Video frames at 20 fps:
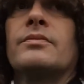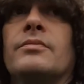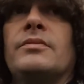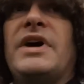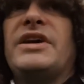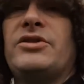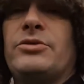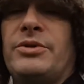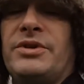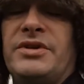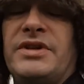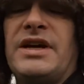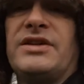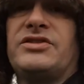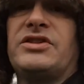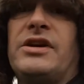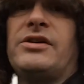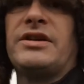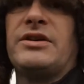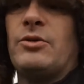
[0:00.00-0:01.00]
Imagine, I'd
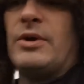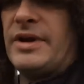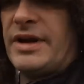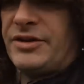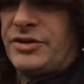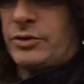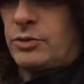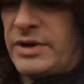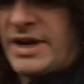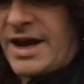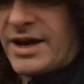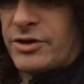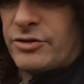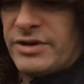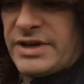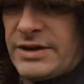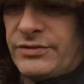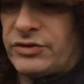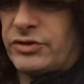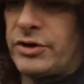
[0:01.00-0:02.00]
tell you, when I do get a
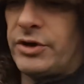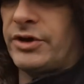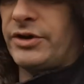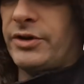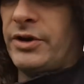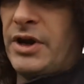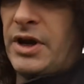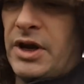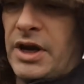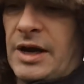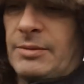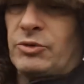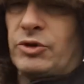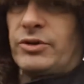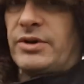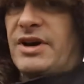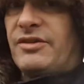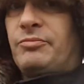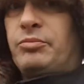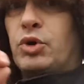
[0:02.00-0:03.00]
gravestone, I'm going to
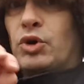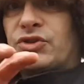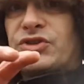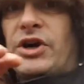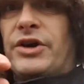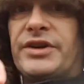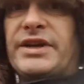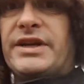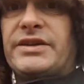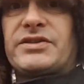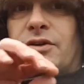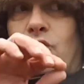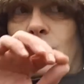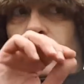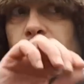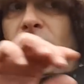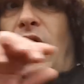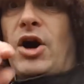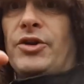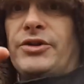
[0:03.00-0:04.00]
have put on it,
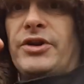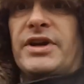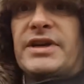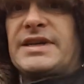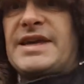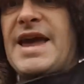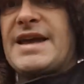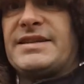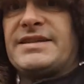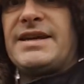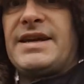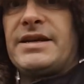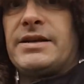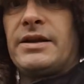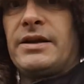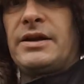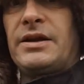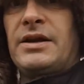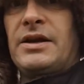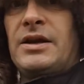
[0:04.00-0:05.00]
come on, get in.
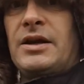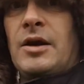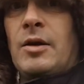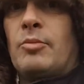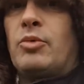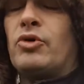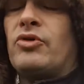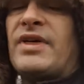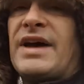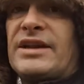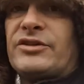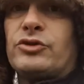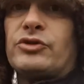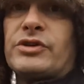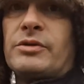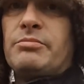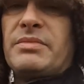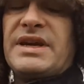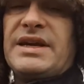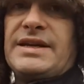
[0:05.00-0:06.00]
But that
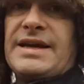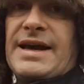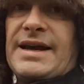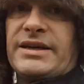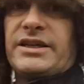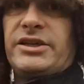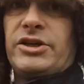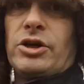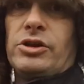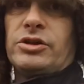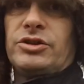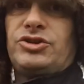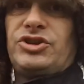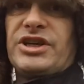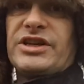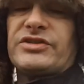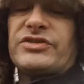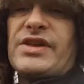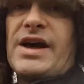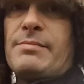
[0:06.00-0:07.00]
doesn't mean
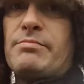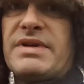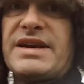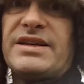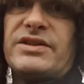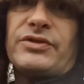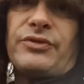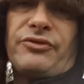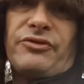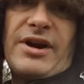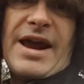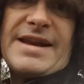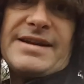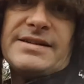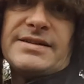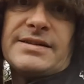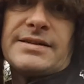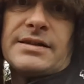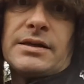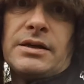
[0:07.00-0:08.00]
archaeologists, that means
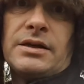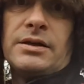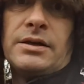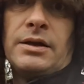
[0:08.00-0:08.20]
friends.